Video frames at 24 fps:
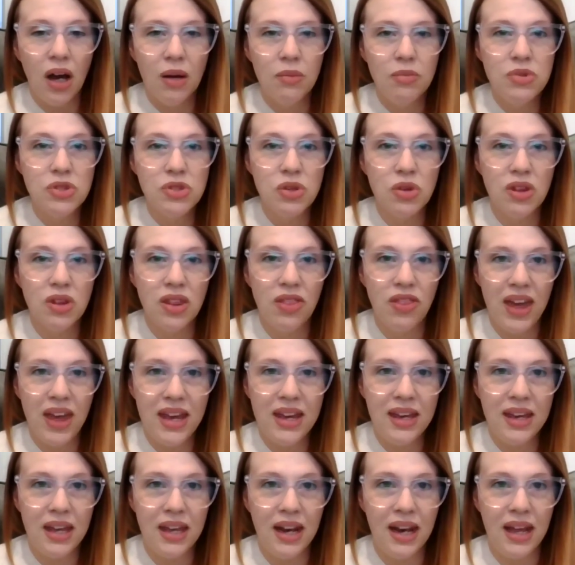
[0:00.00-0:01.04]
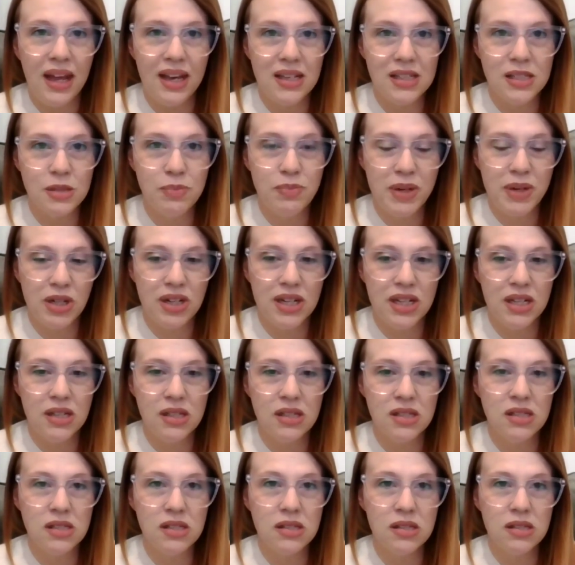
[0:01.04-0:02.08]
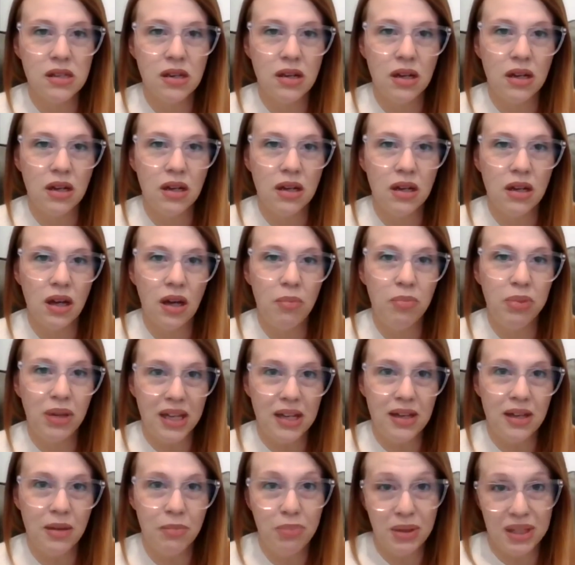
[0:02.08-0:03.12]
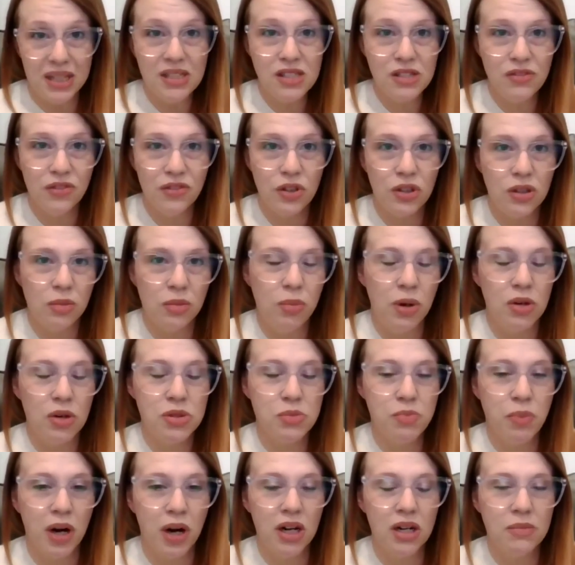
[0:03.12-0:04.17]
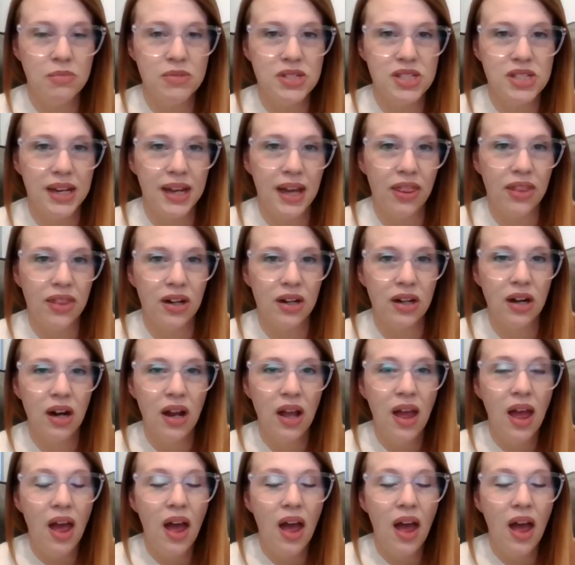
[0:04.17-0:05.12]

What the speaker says: so that they can experience a blissful postpartum together.